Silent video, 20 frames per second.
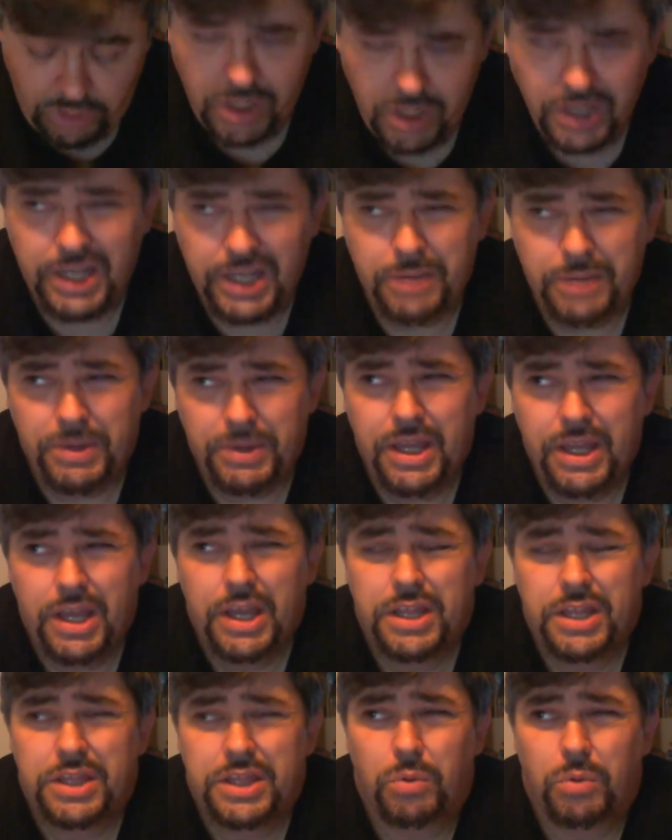Anyway,
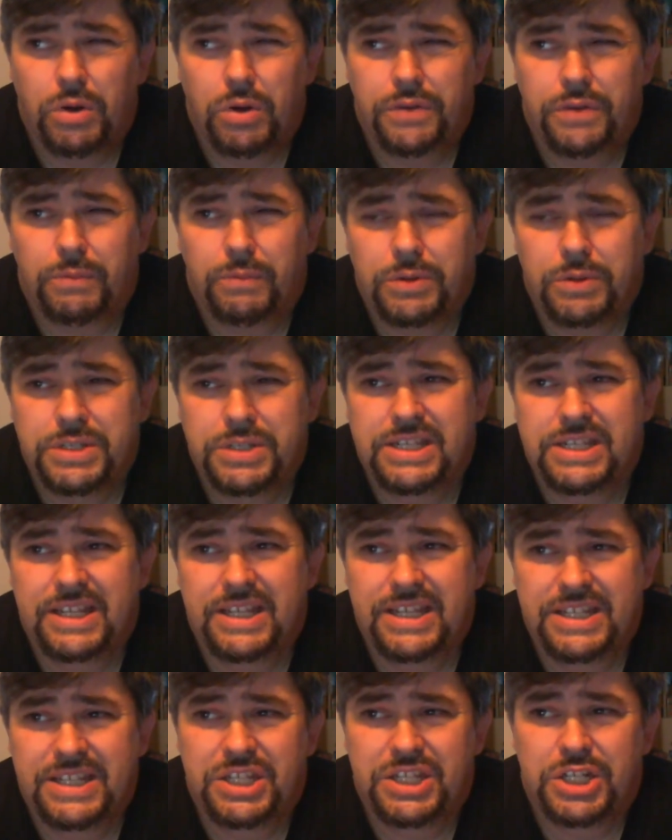the War of the Roses
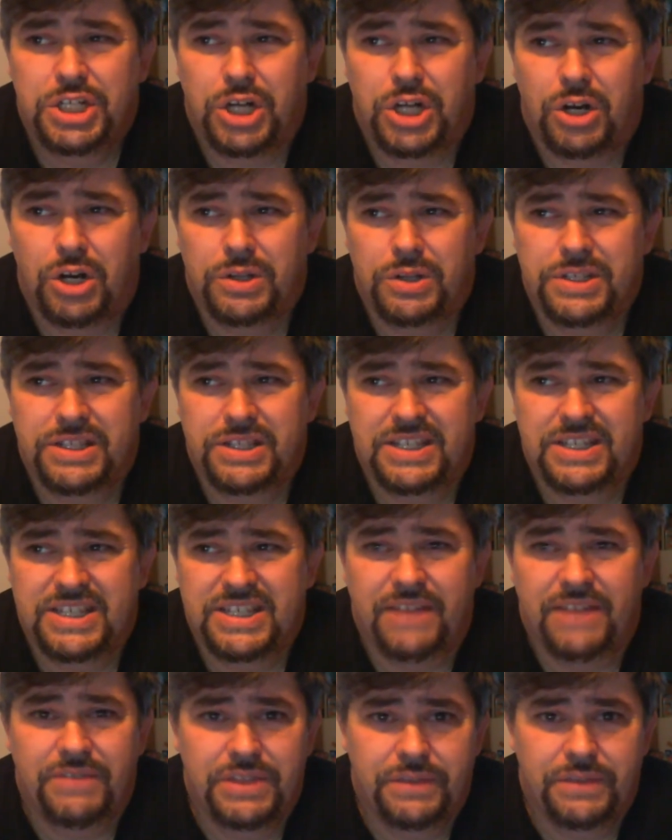leads to Charles
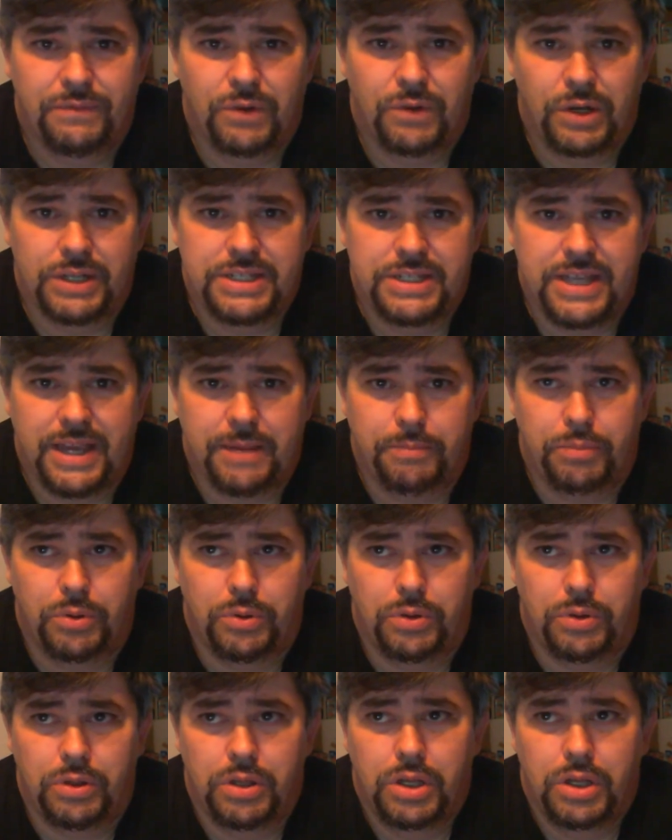VII, for
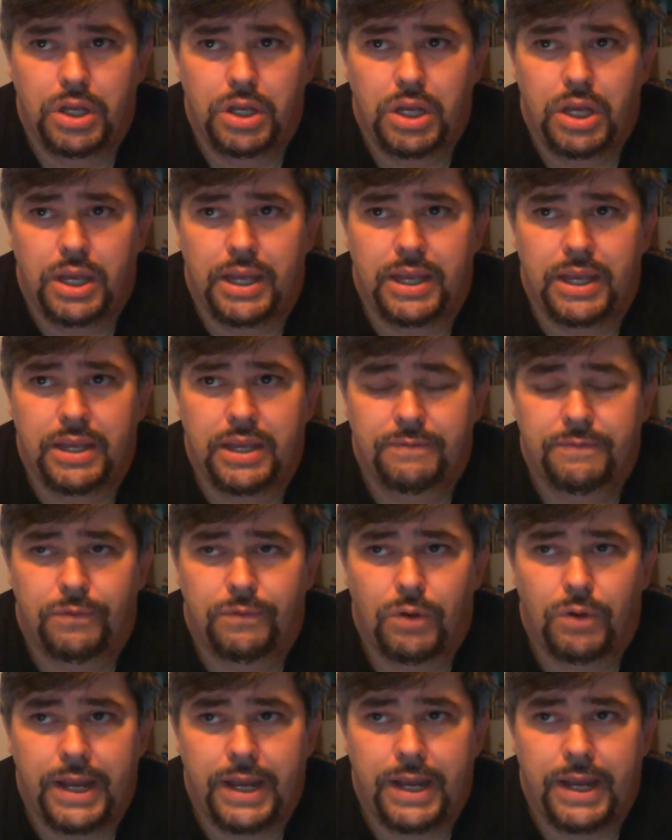example, in
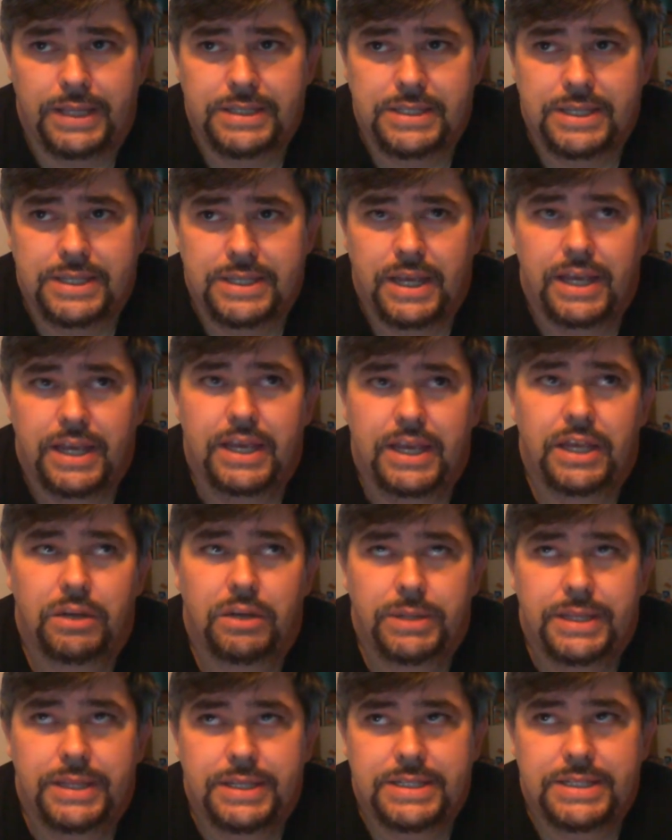France.
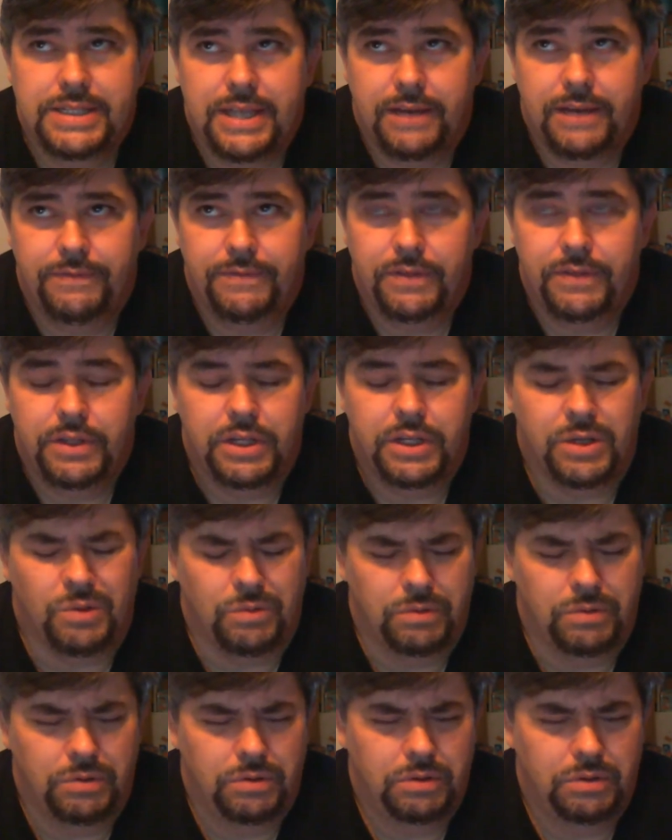Henry VII. No.
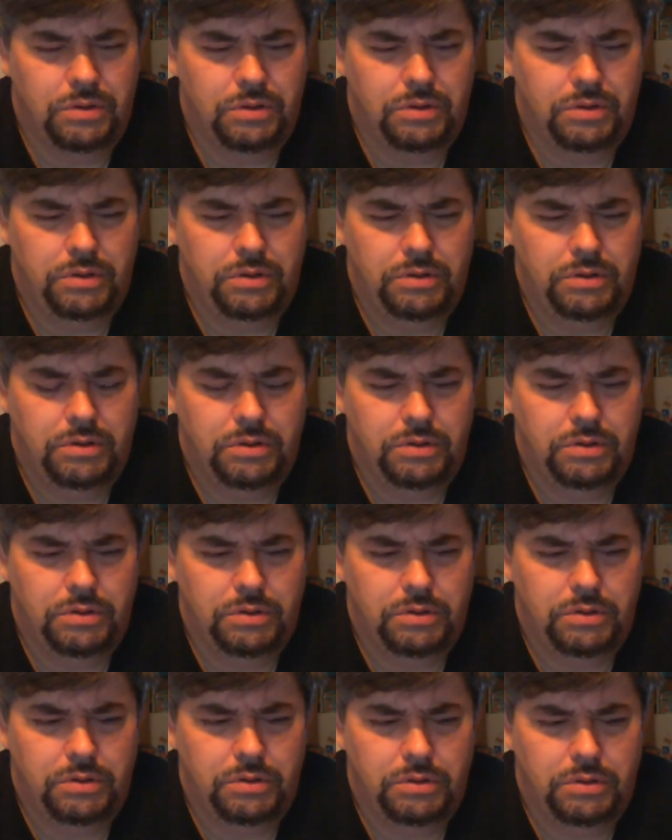
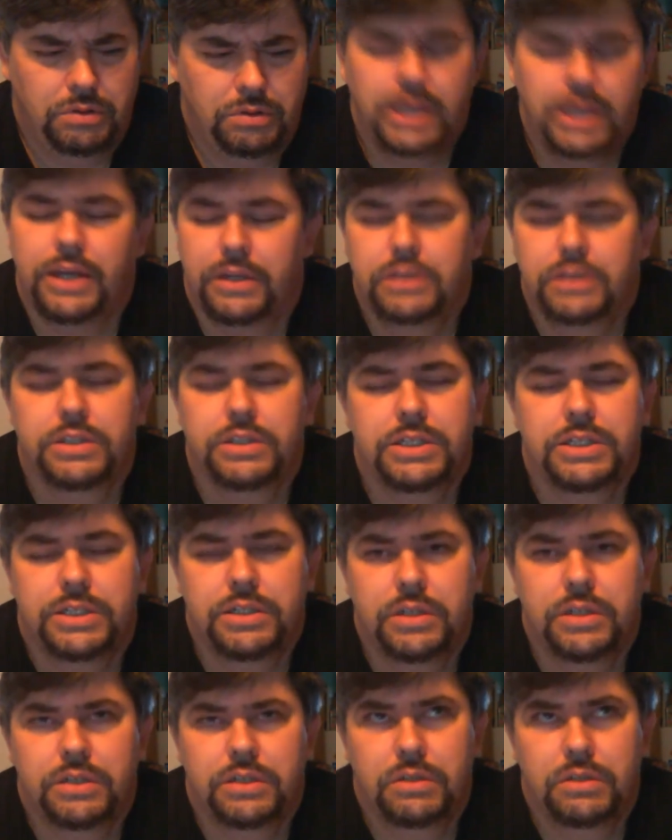Yeah,
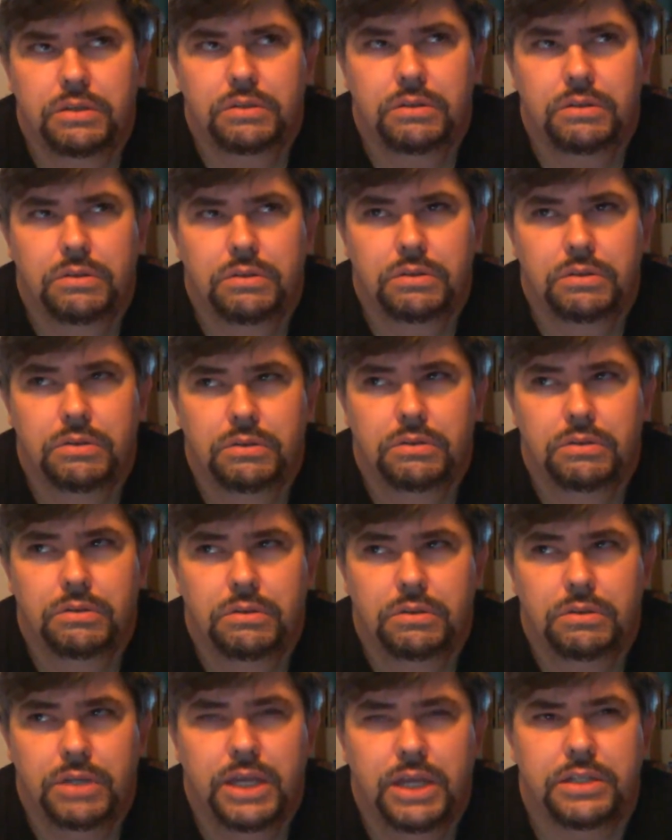
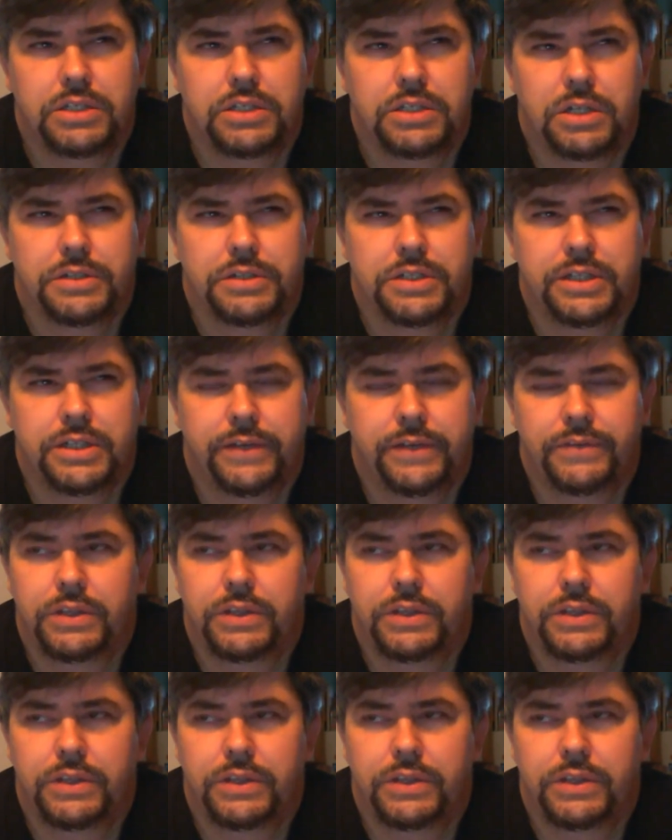it's Charles VII.